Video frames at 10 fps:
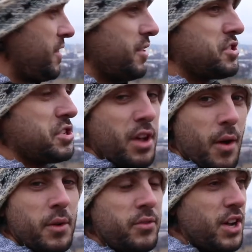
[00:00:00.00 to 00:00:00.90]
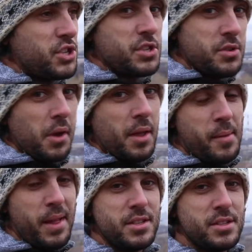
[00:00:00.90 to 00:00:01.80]
there is snow in Russia, so you can
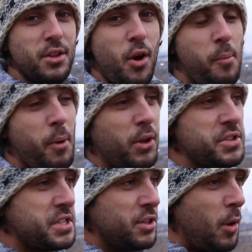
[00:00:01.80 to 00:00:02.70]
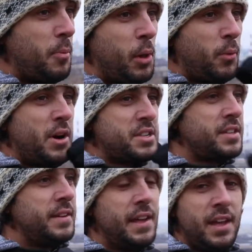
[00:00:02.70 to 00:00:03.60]
play snowball, snowball
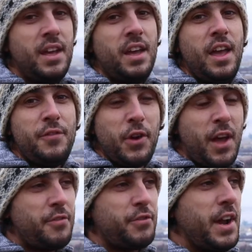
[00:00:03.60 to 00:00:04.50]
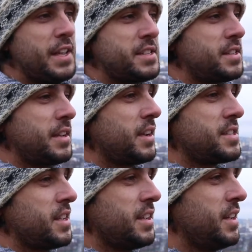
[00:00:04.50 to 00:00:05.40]
wars, if you have friends,
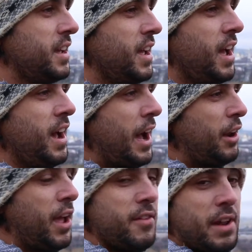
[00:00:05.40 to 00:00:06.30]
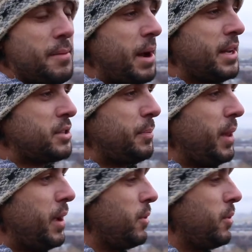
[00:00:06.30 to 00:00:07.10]
because I don't have anybody to play